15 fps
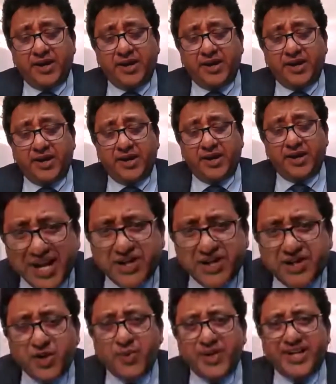that had
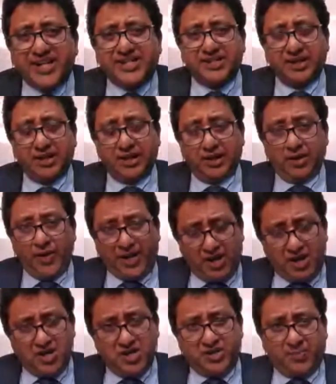any connection with this
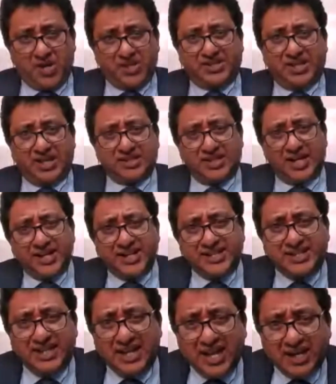recount
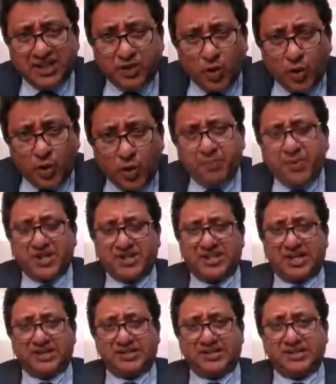process and this
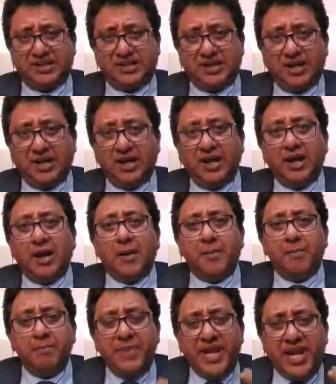electoral process
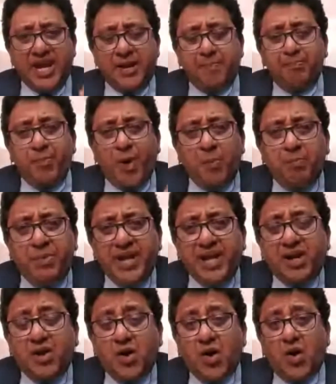made
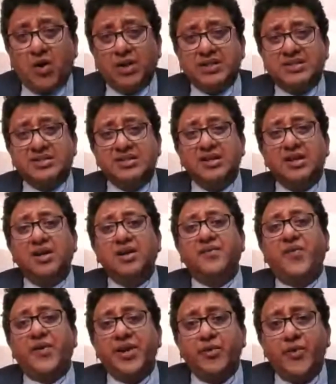public calls
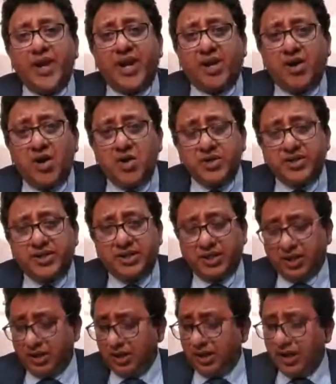for the recount
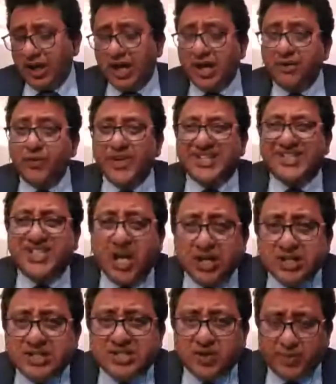
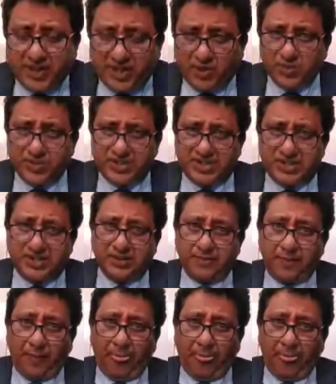results to be used.